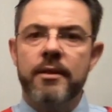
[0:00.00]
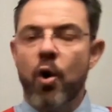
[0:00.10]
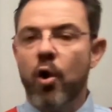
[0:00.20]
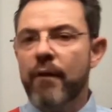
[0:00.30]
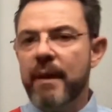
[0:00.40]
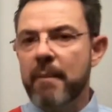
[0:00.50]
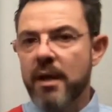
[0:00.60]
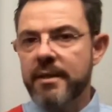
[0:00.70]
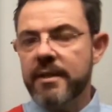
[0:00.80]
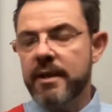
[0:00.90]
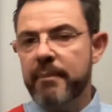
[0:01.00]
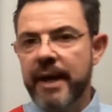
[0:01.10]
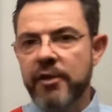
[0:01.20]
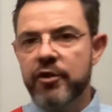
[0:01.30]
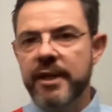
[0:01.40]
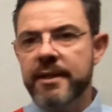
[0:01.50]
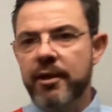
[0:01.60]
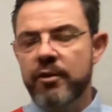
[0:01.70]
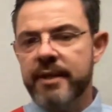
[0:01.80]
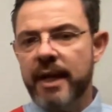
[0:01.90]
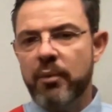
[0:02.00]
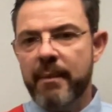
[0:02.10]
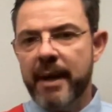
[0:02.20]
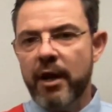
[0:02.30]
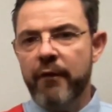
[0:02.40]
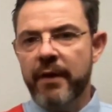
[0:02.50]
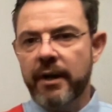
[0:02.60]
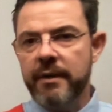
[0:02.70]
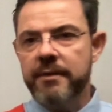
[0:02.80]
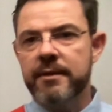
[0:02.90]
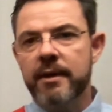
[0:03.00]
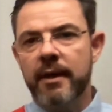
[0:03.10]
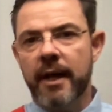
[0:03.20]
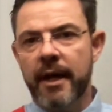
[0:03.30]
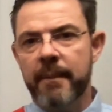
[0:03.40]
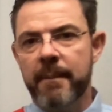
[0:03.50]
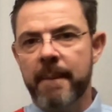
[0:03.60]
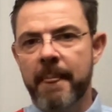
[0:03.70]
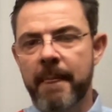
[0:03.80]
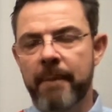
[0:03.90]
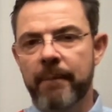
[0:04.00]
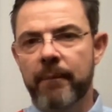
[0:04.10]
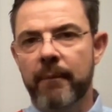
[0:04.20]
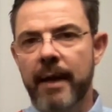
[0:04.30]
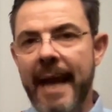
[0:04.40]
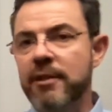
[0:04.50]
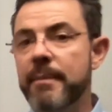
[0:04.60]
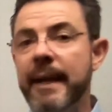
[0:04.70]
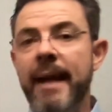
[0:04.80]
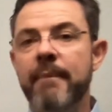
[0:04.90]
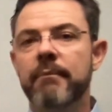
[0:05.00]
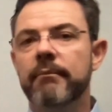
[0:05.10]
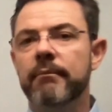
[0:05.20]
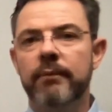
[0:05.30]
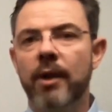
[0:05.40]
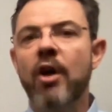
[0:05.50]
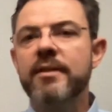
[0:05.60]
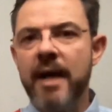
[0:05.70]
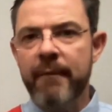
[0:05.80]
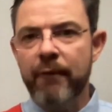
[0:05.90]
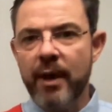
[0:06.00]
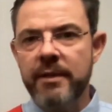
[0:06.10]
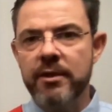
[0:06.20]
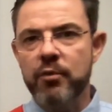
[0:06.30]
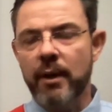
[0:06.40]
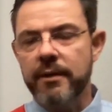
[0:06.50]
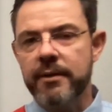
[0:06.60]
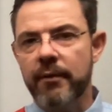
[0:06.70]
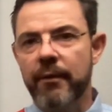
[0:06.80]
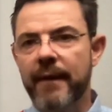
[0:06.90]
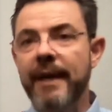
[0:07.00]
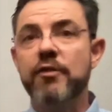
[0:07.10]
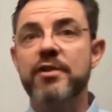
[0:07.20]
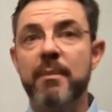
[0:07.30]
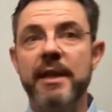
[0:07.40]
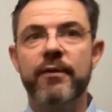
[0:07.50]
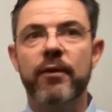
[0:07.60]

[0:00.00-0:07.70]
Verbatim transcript: so all of their masters and PhD students that we met over years um, actually became long-time friends as well. So thank you so much